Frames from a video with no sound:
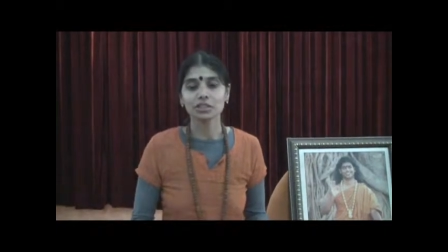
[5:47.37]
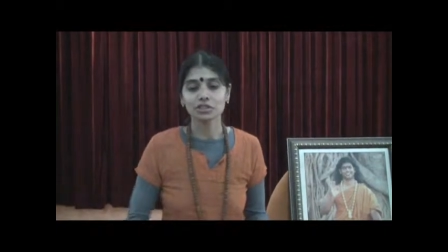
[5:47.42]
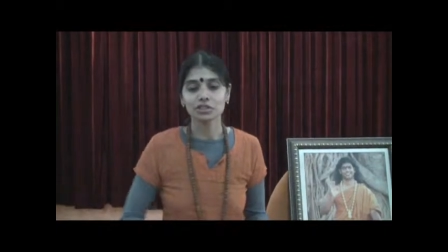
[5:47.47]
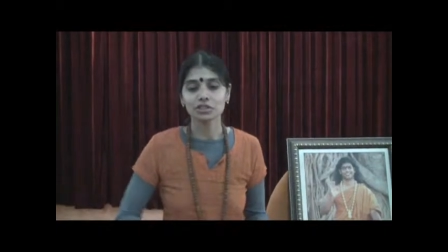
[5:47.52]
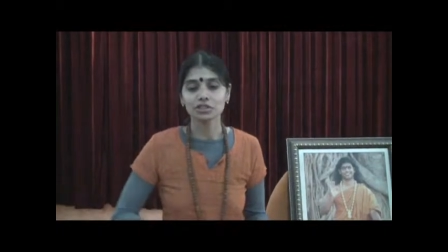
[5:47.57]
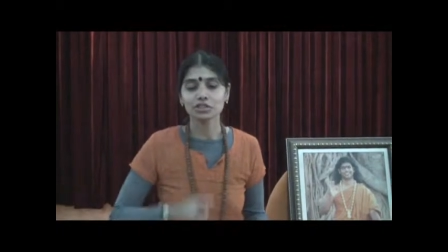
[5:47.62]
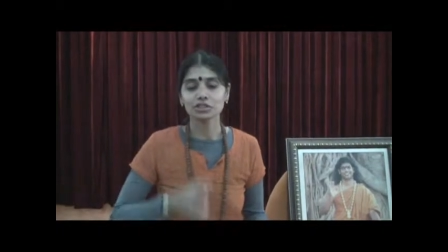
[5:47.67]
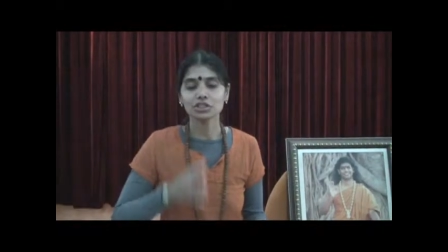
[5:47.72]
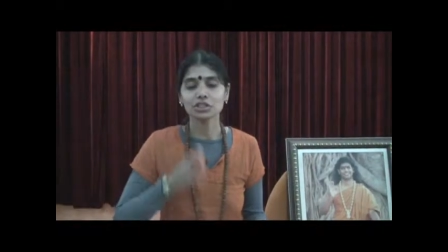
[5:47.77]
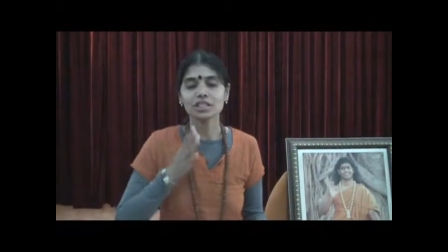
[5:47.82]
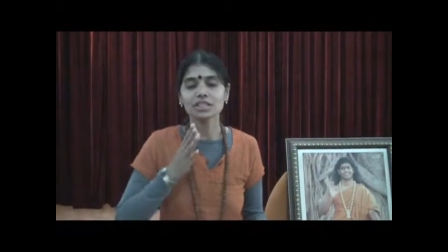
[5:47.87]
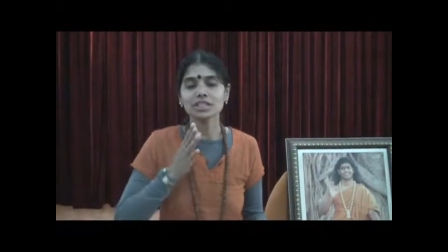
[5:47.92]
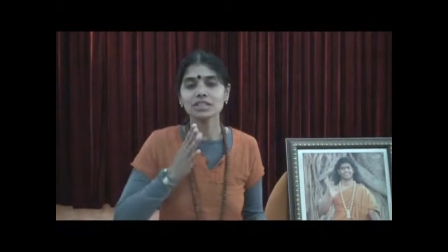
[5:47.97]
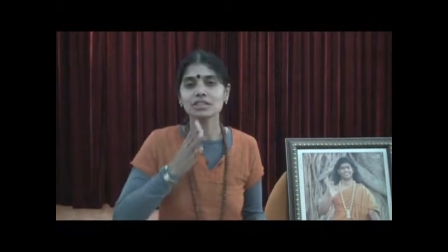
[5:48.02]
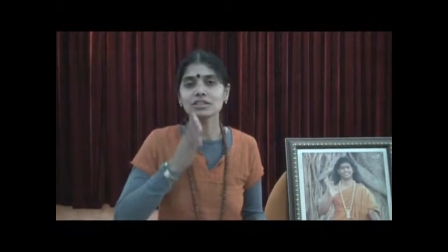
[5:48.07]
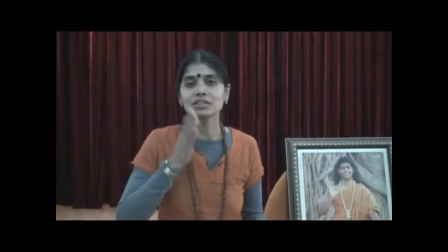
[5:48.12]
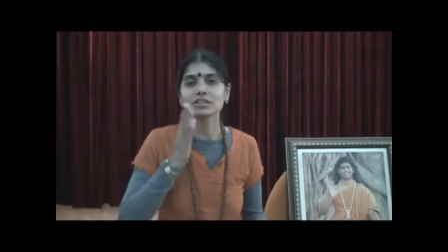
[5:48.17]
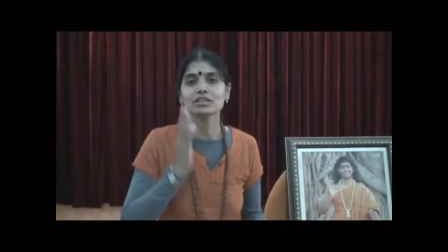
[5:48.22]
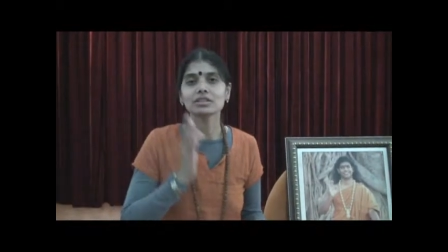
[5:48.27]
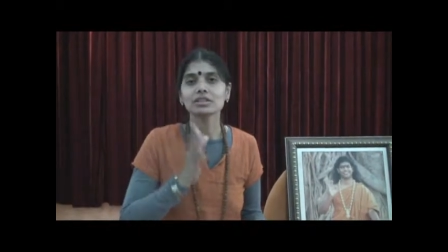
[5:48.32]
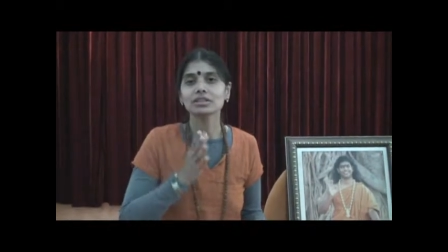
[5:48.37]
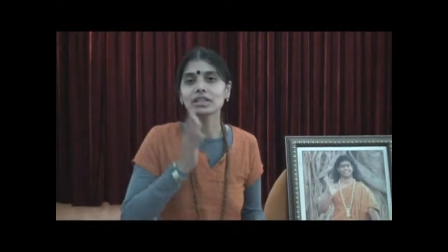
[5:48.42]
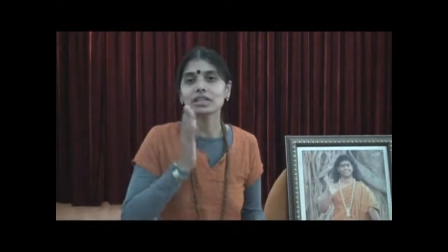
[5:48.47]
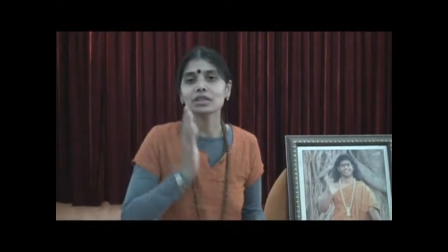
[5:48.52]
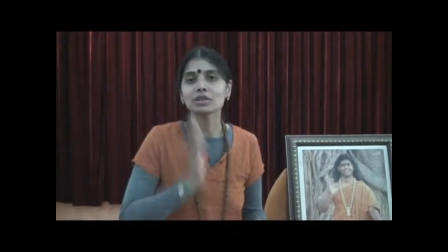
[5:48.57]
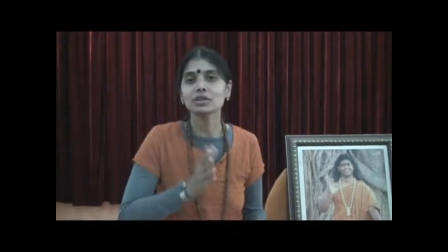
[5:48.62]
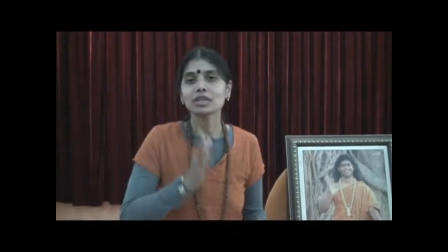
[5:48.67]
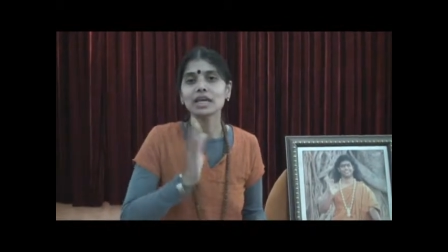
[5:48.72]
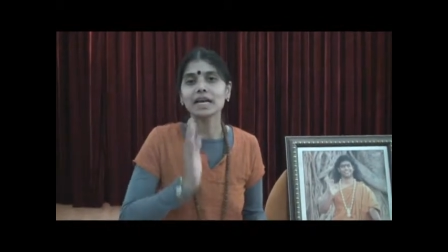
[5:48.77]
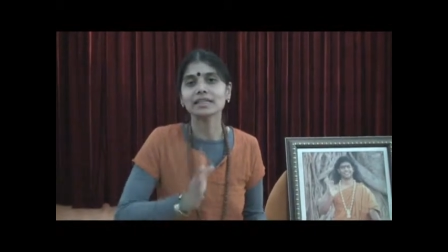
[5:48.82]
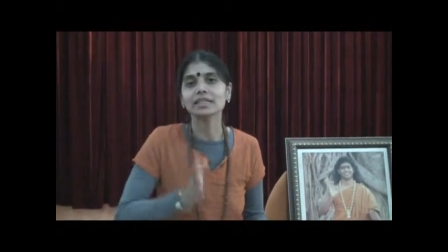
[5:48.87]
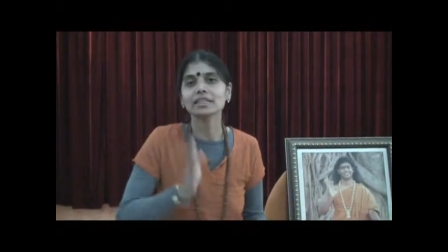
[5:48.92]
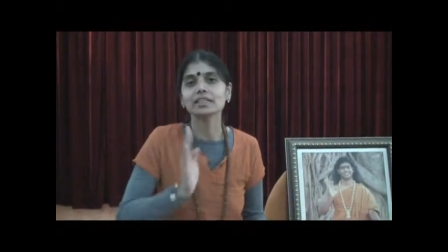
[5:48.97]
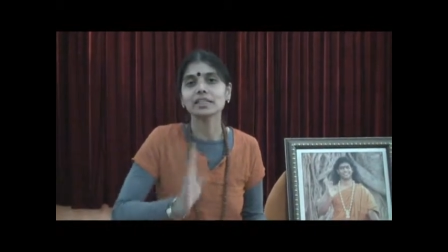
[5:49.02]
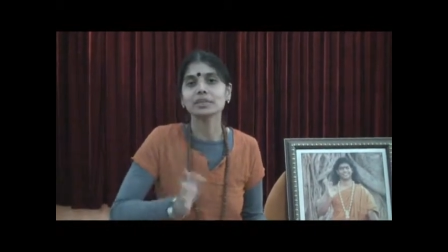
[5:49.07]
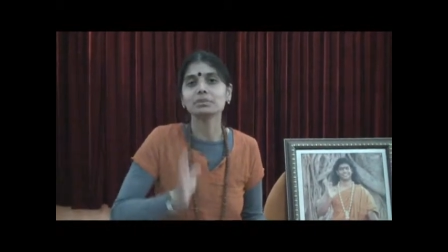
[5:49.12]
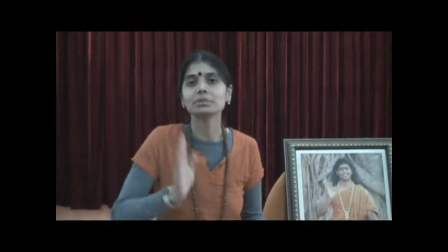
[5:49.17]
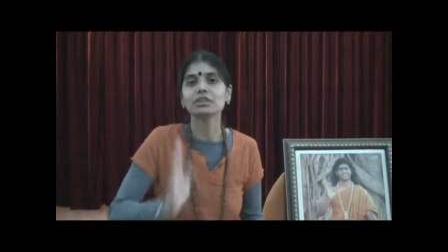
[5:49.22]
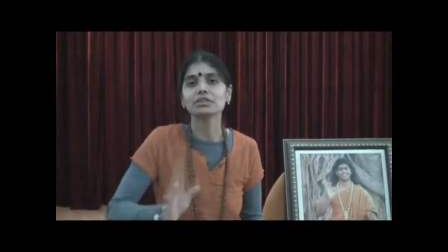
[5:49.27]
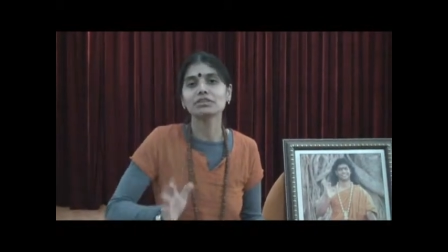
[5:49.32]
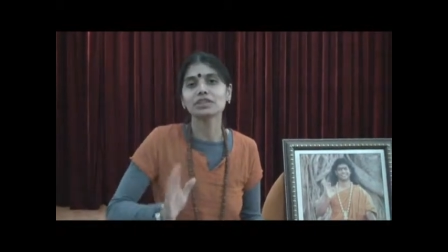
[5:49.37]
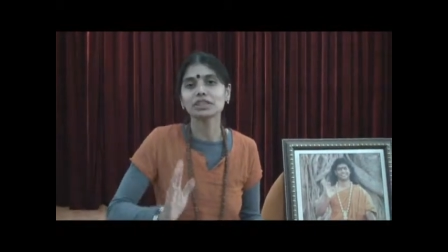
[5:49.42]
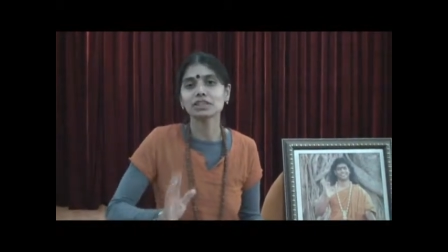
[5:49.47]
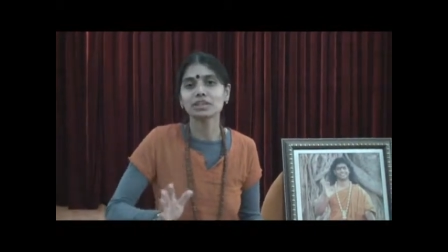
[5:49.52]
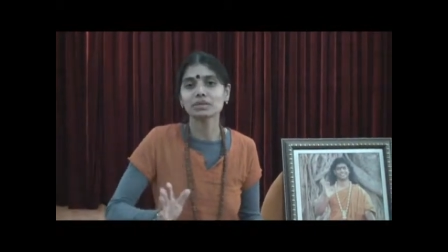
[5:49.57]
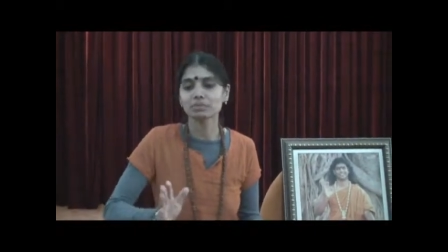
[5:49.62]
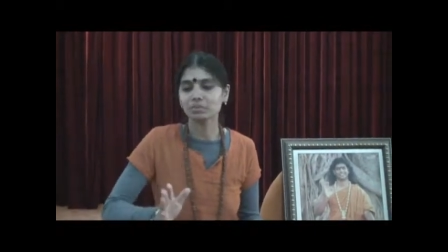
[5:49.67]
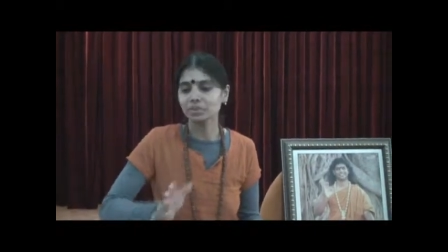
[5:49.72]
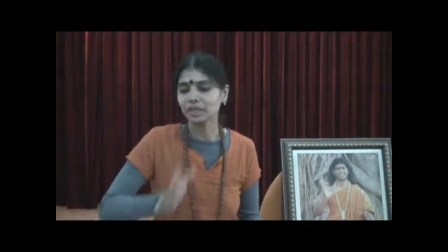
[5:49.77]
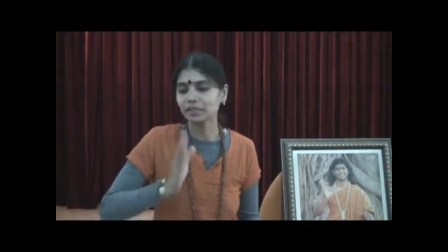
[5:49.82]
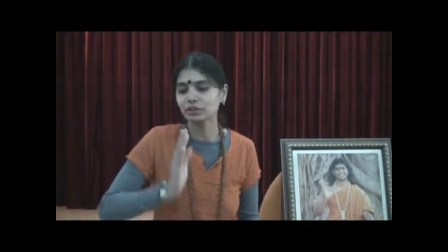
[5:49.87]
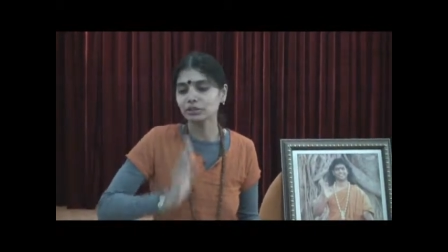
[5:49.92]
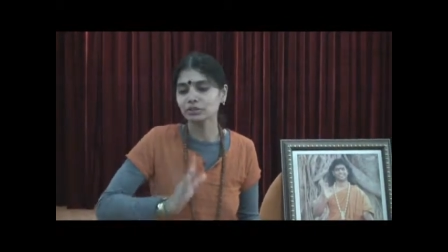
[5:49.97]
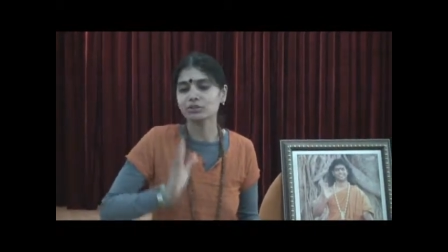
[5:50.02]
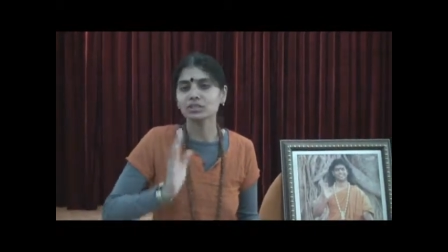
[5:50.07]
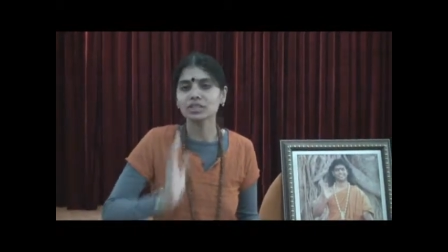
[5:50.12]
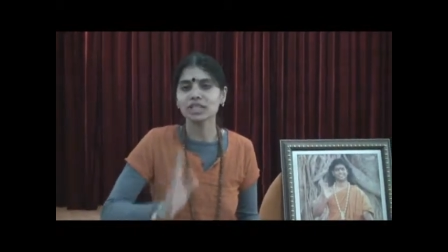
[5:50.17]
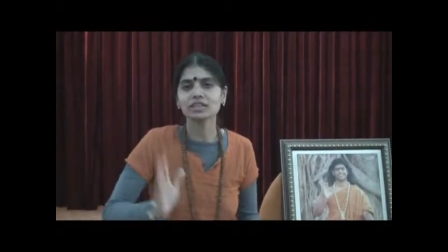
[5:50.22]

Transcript: She's just, you know, cutting them, giving them breakthrough,